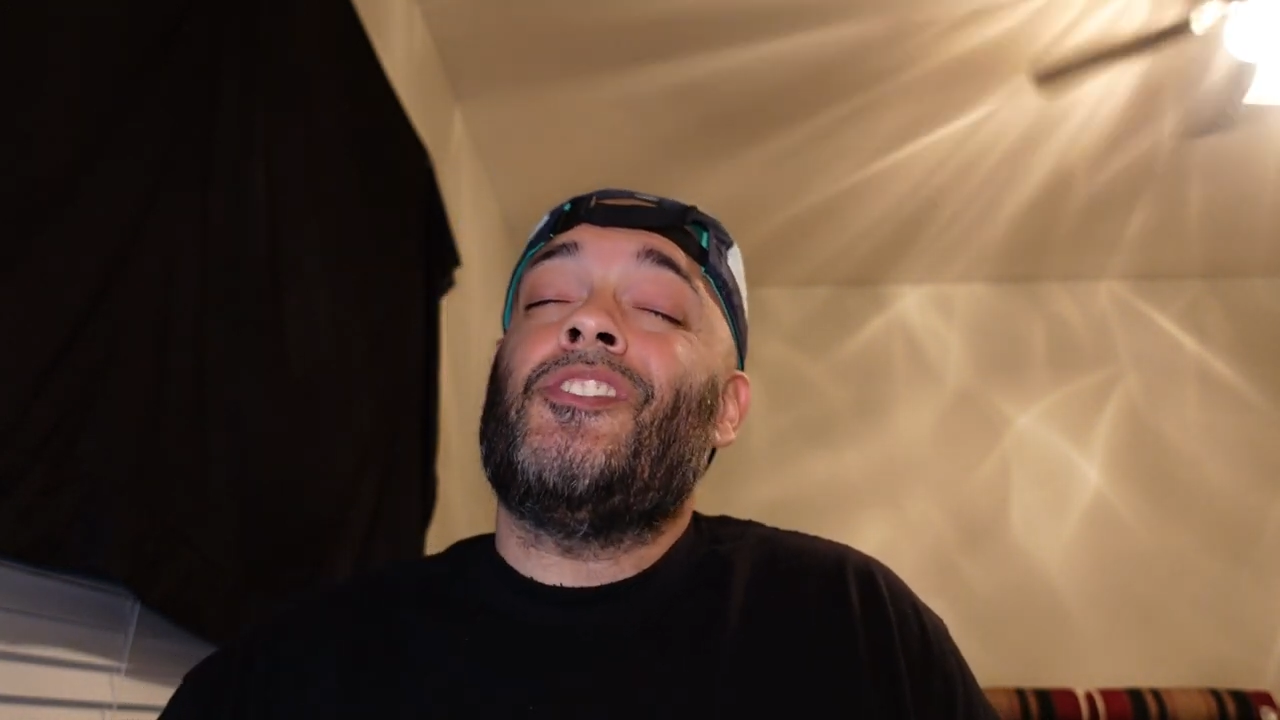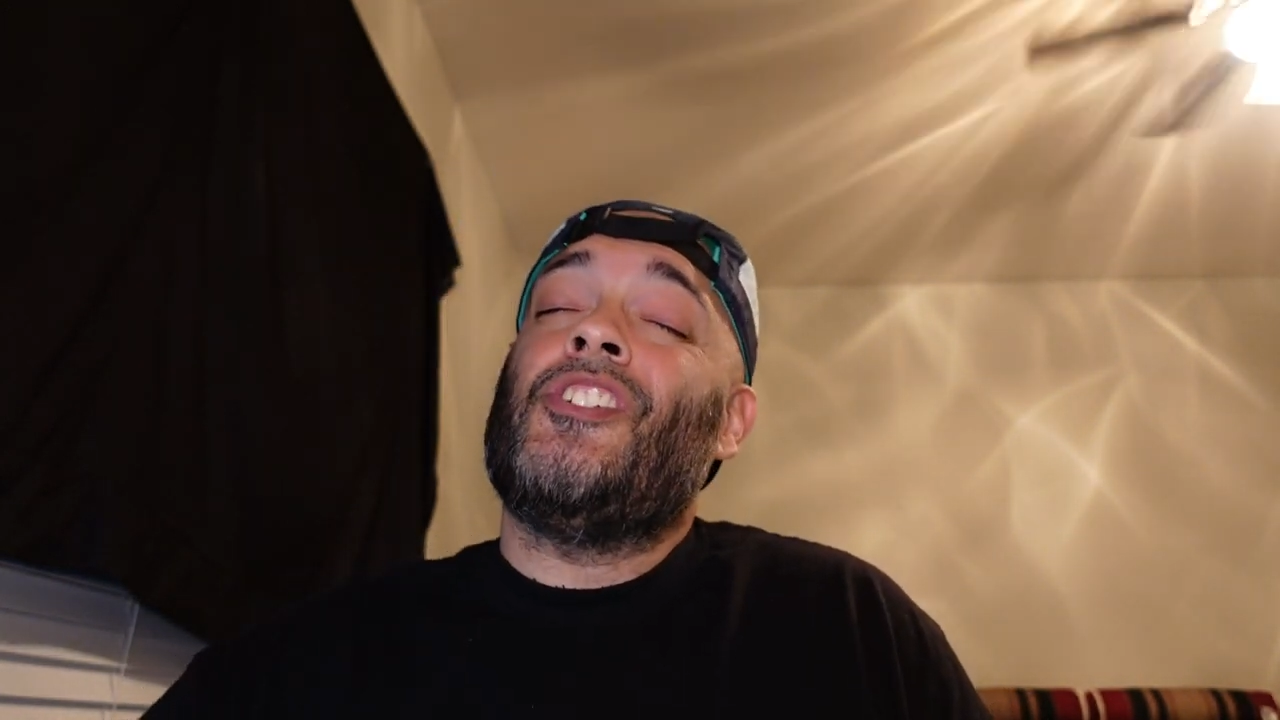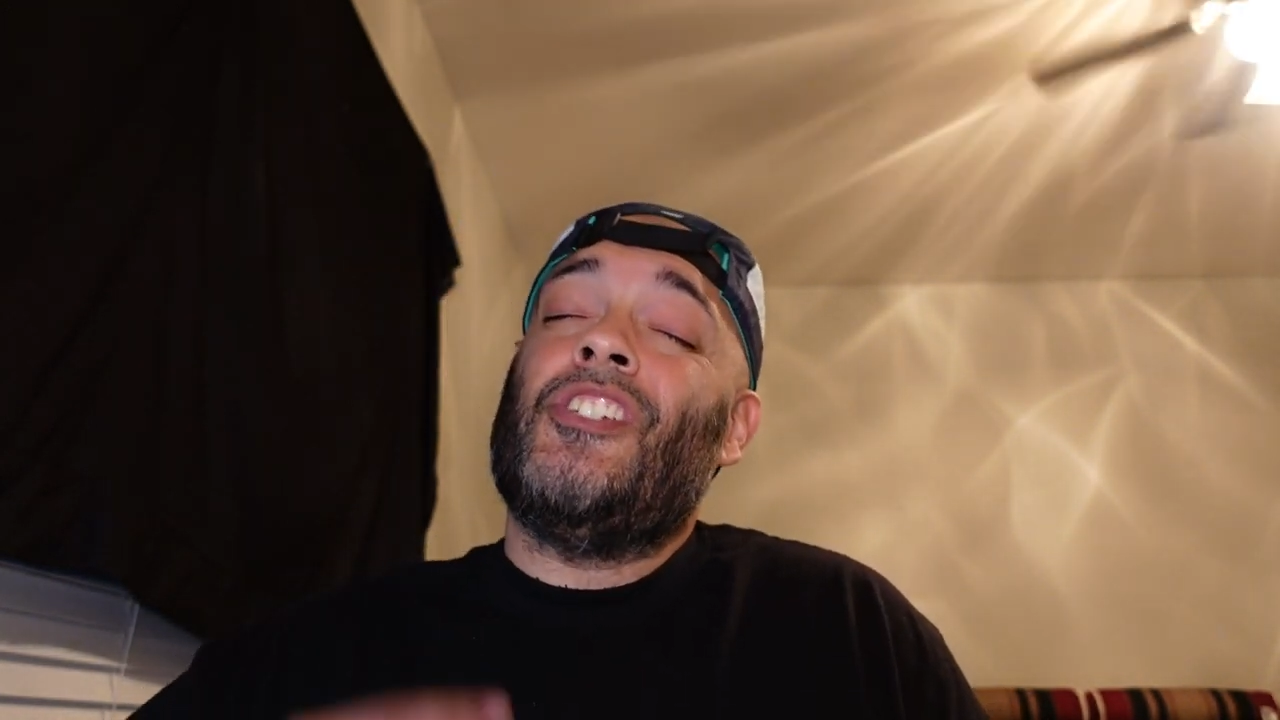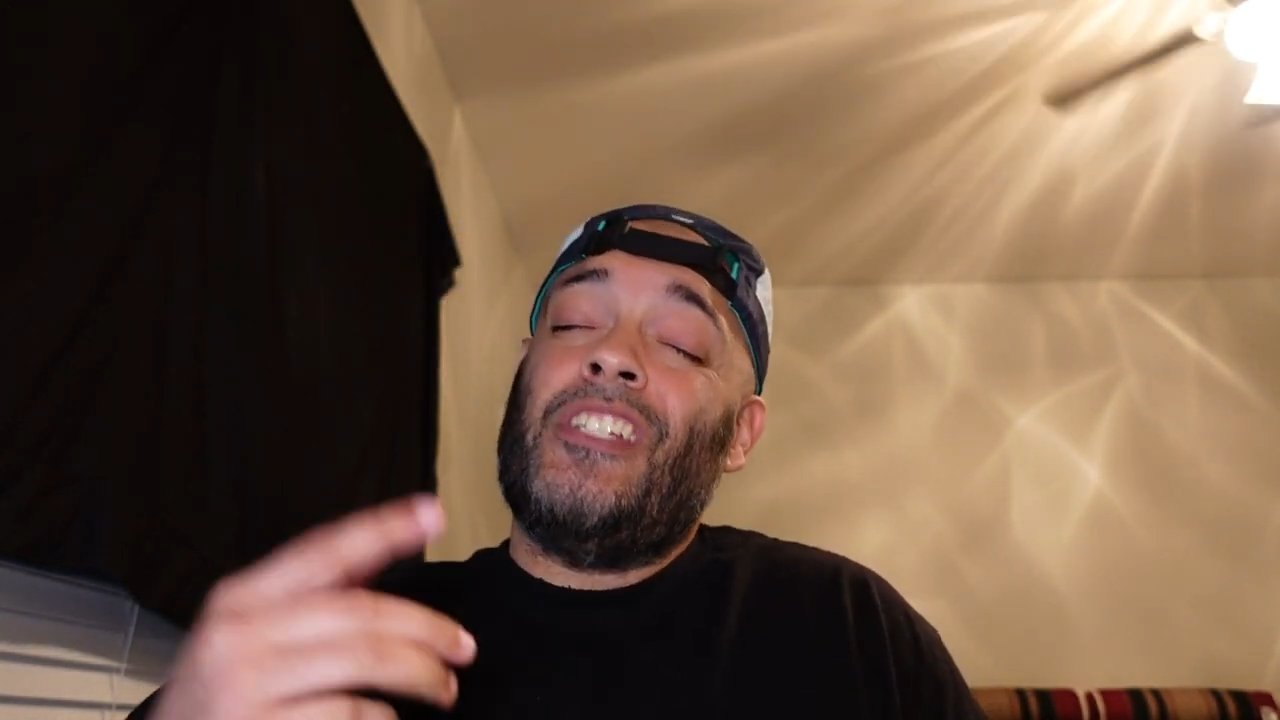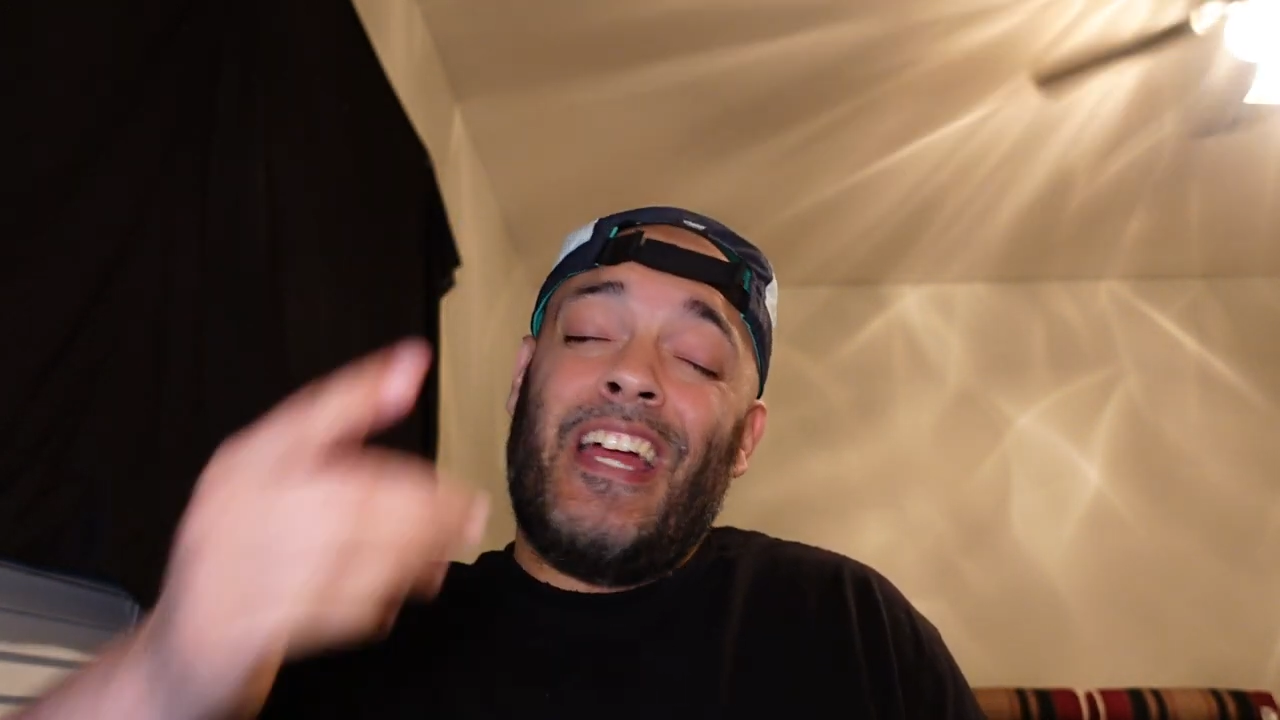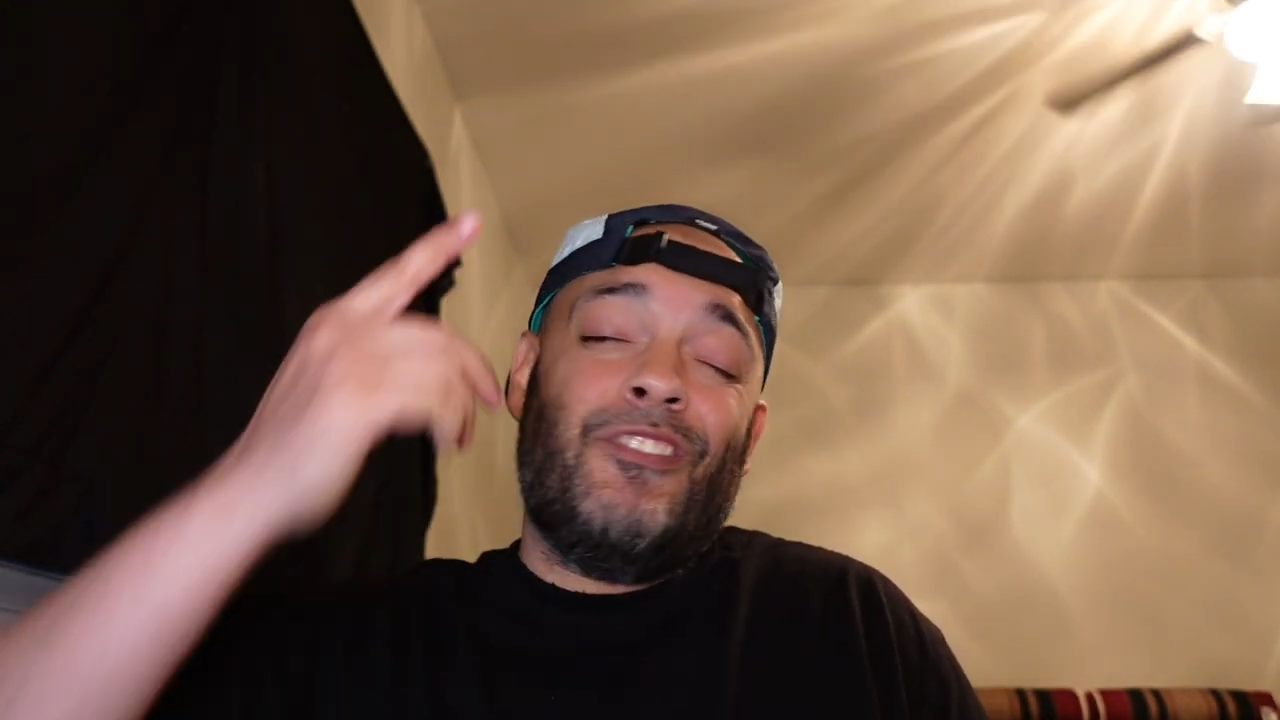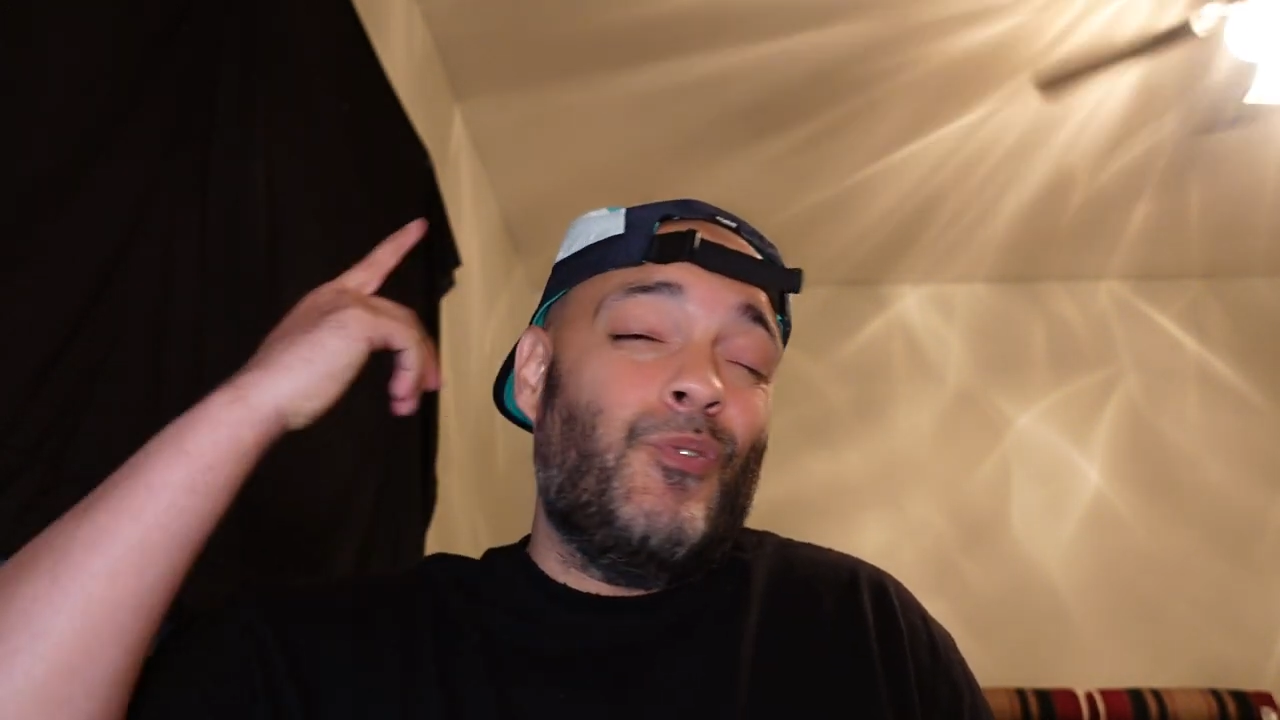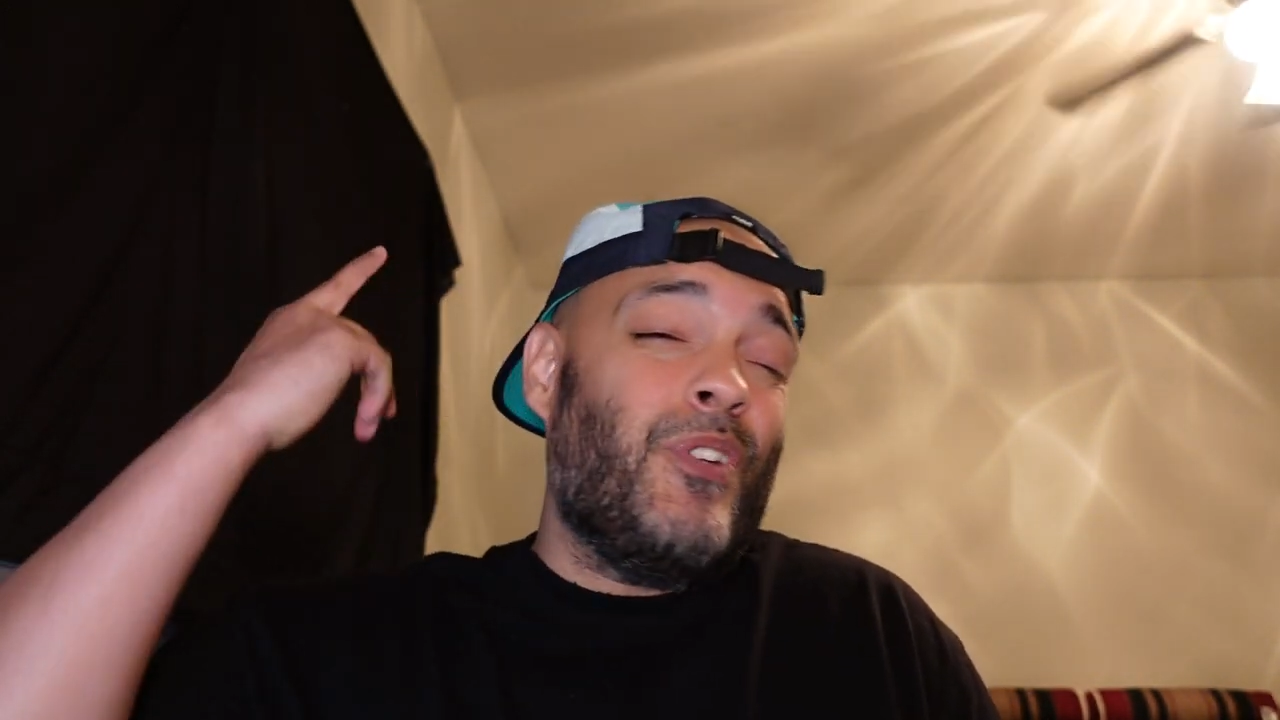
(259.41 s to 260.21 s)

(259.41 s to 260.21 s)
shit as you